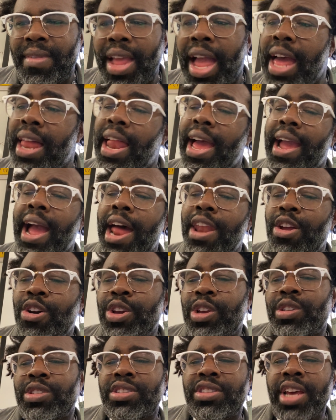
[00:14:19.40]
And like, I know
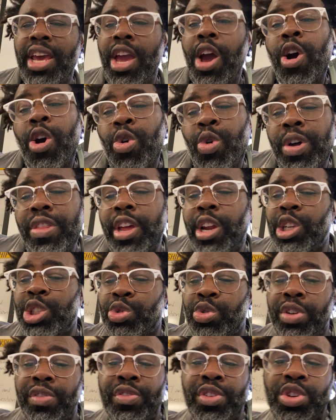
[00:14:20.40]
you'll say, oh, well, there's
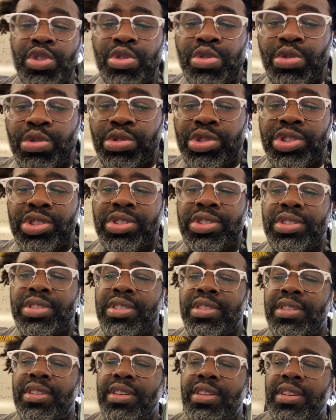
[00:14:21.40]
reviews.
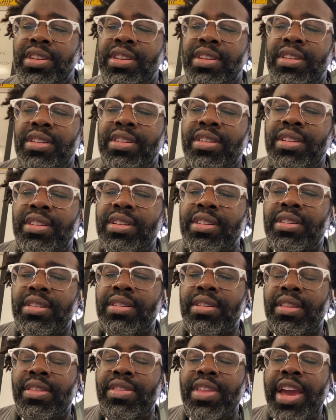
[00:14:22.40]

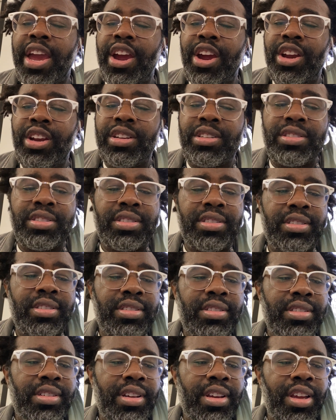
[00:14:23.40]

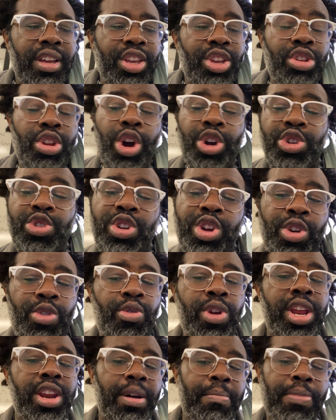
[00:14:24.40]
There's, you can
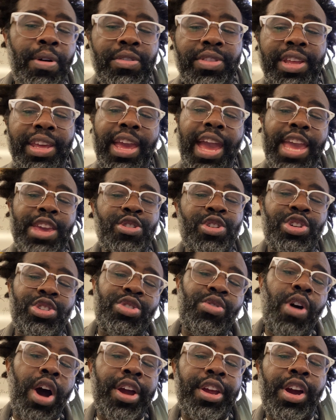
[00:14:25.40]
read up on the game. You can
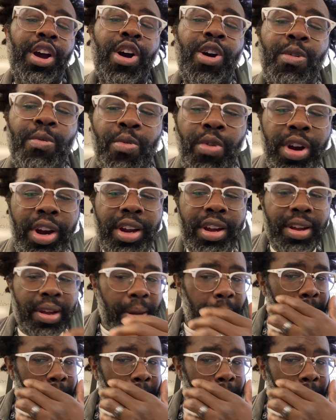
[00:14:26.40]
do all your homework.